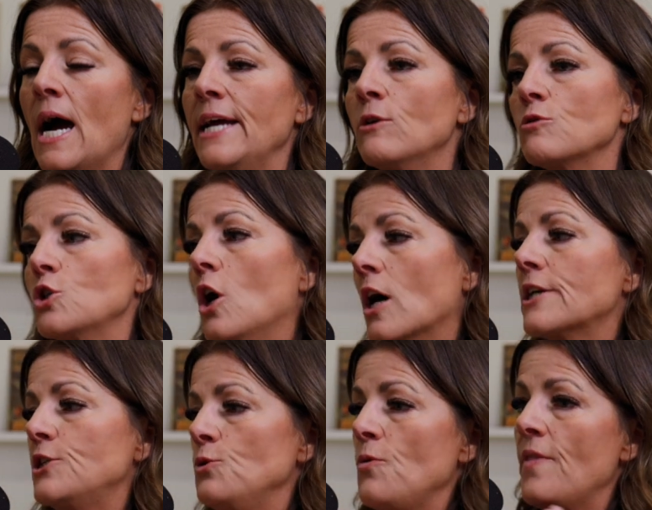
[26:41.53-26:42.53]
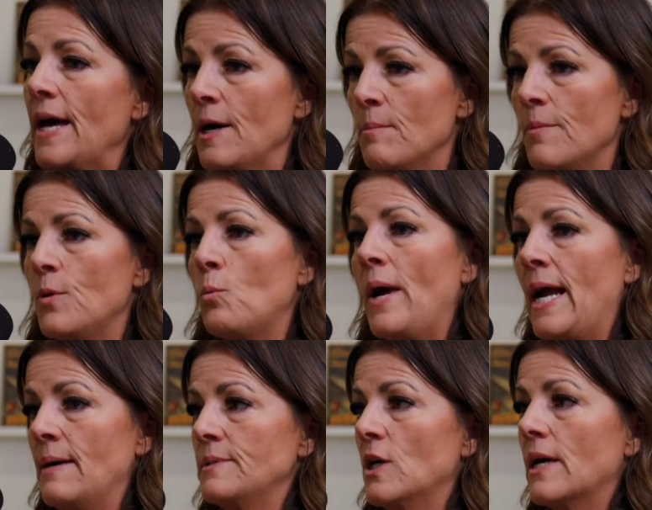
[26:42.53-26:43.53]
I don't talk to them the way
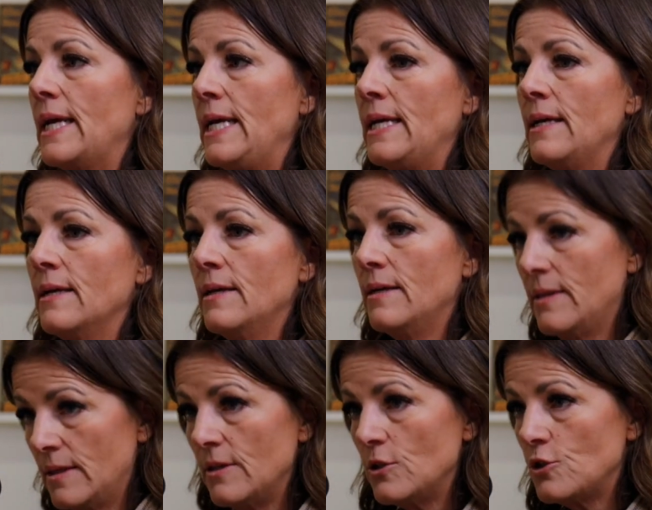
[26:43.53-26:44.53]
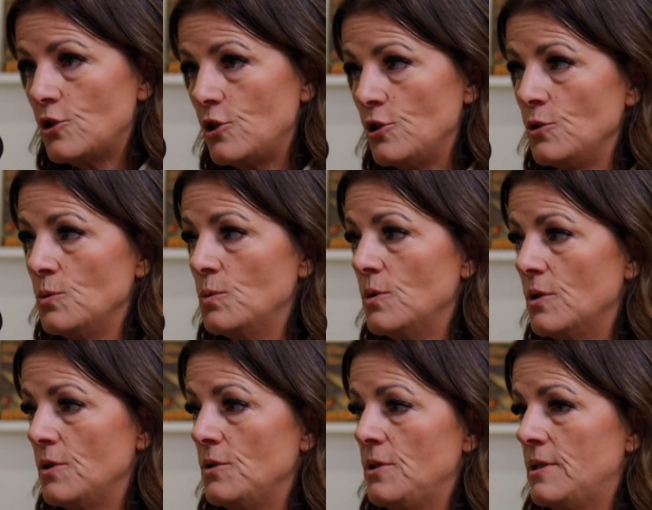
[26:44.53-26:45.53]
I'm talking to
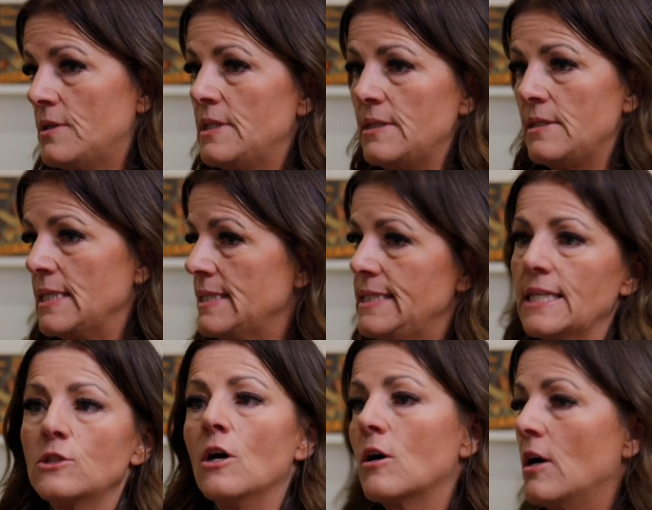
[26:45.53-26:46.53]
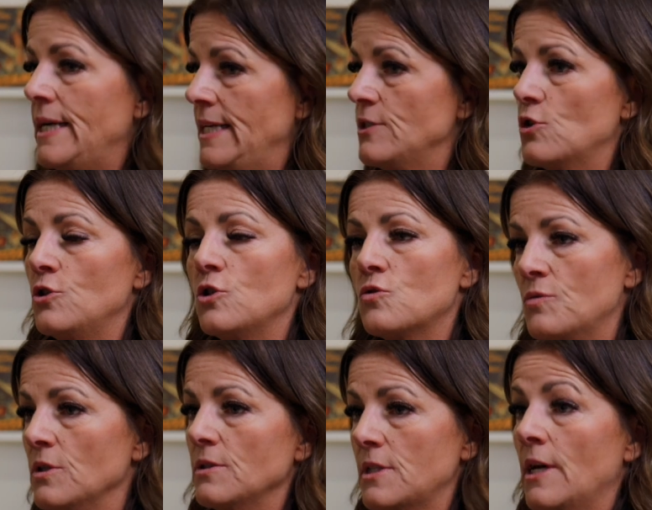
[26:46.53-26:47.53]
this TikTok audience or this
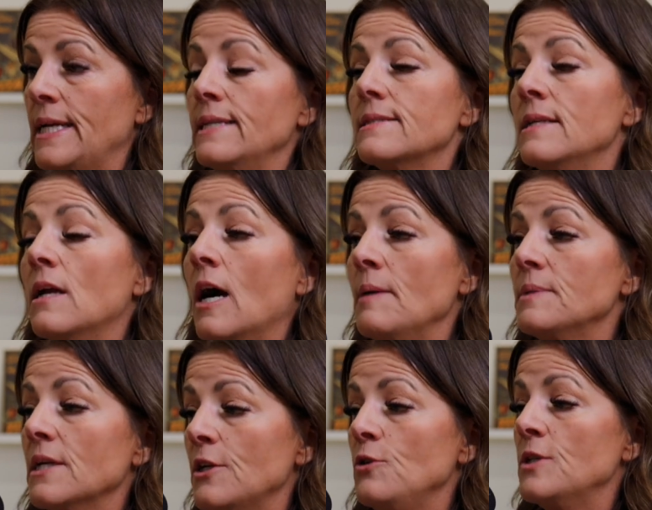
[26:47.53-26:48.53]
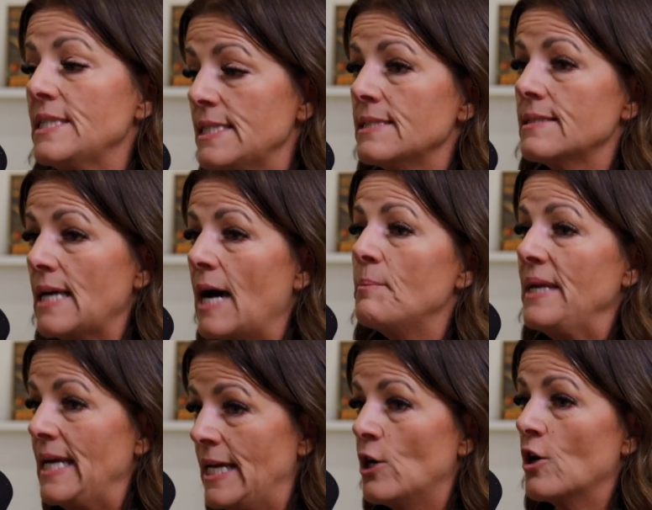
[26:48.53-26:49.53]
Reels audience. And I'm telling you, this is
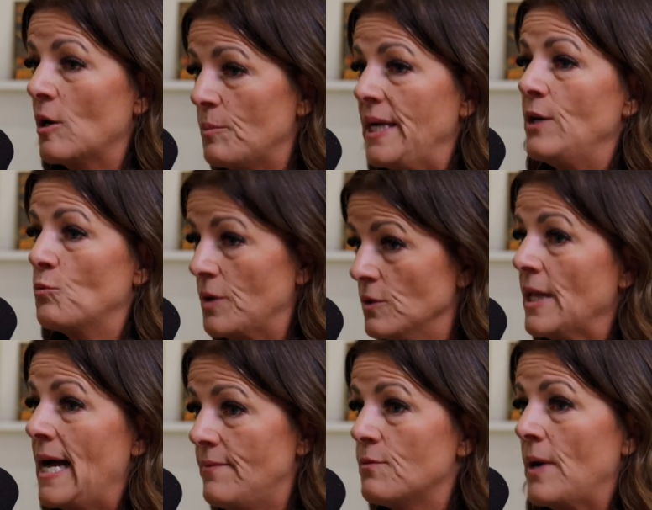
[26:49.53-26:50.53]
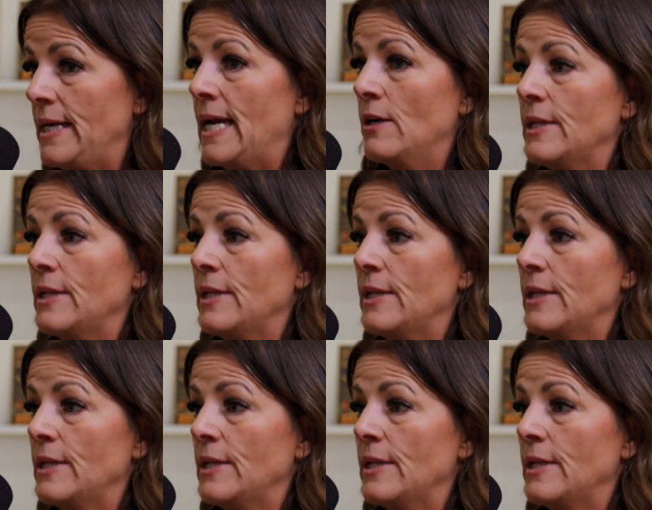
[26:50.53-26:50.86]
happening in our company in real life right now.